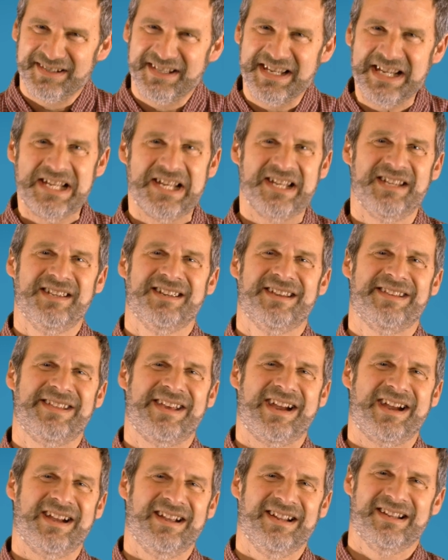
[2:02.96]
lean into
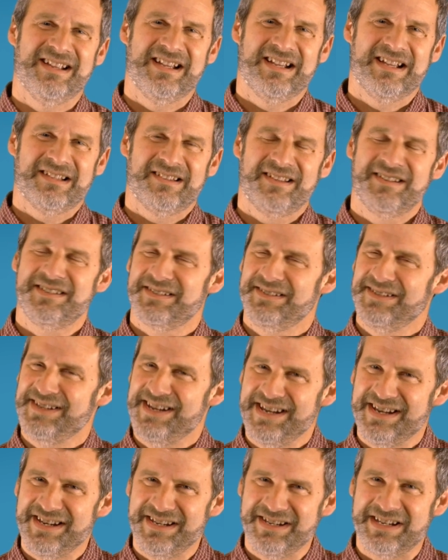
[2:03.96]
that. Let's
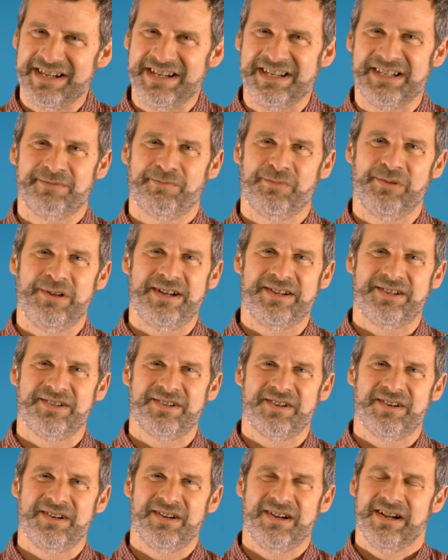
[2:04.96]
lean into His
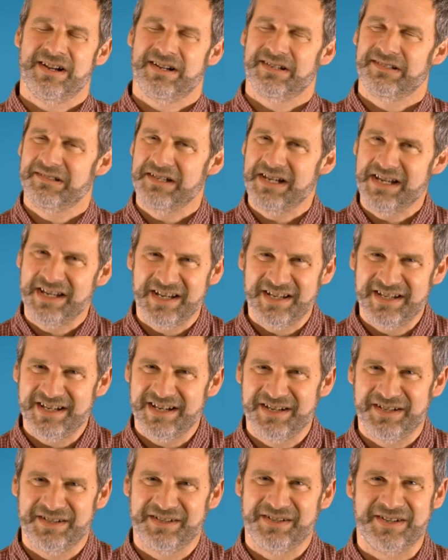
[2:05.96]
pleasure, lean into
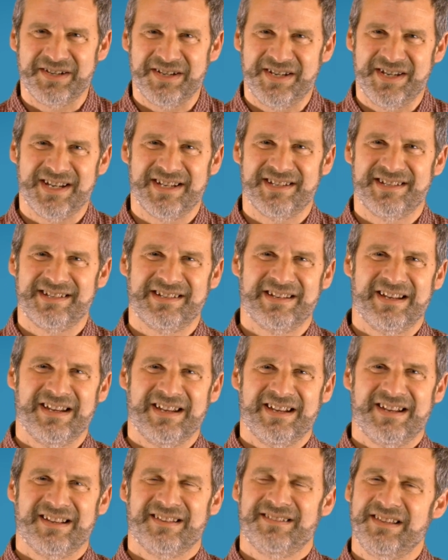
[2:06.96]
His goodness,
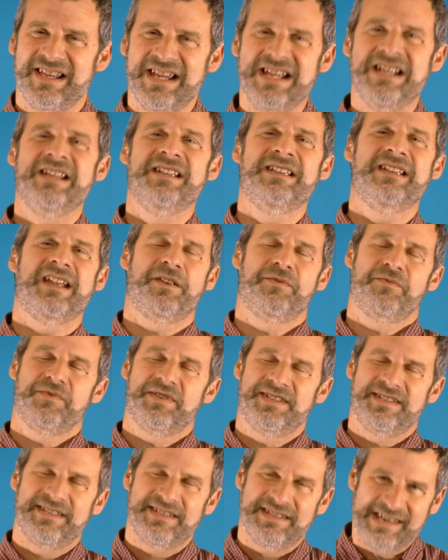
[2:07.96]
lean in and
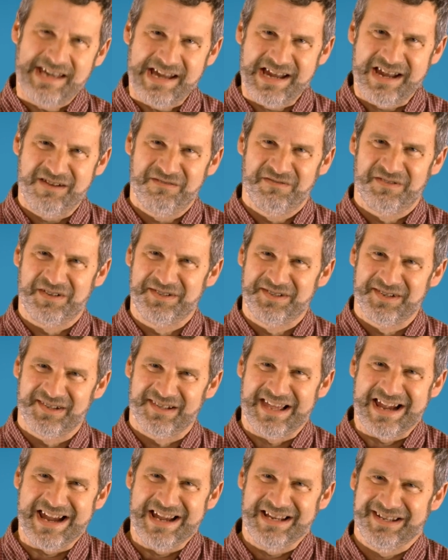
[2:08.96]
receive the
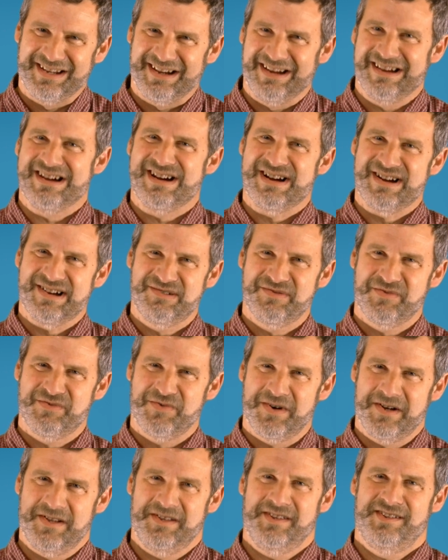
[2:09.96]
delight that God
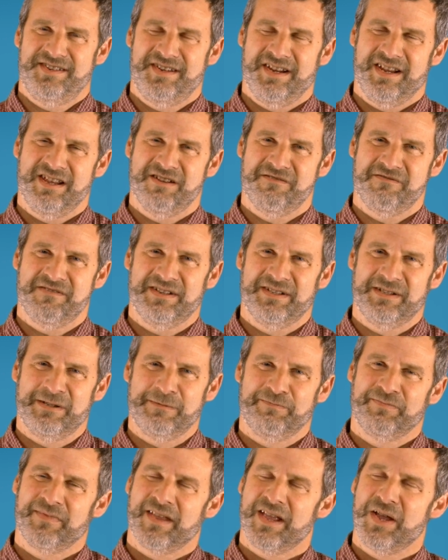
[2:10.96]
wants to give us.
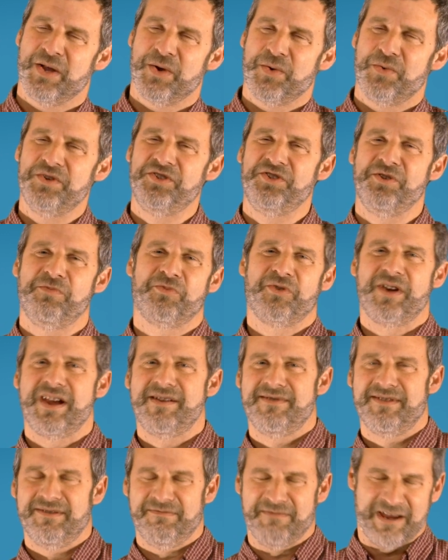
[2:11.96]
Would you pray
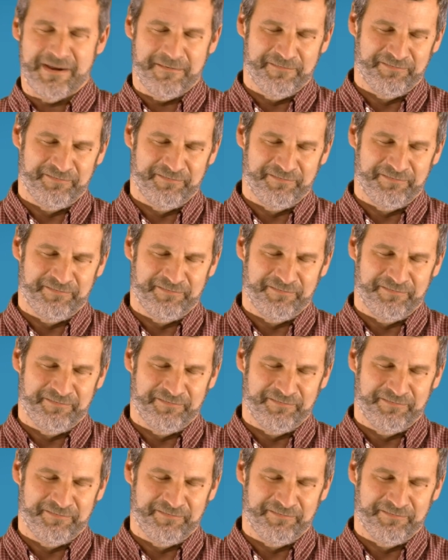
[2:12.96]
with me?